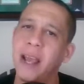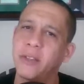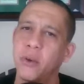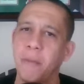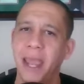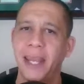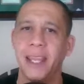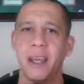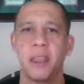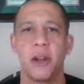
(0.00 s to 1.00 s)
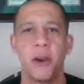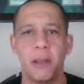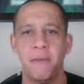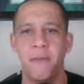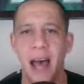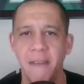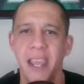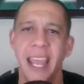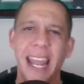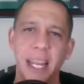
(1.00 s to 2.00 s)
WrestleMania 35
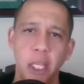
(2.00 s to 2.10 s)
in a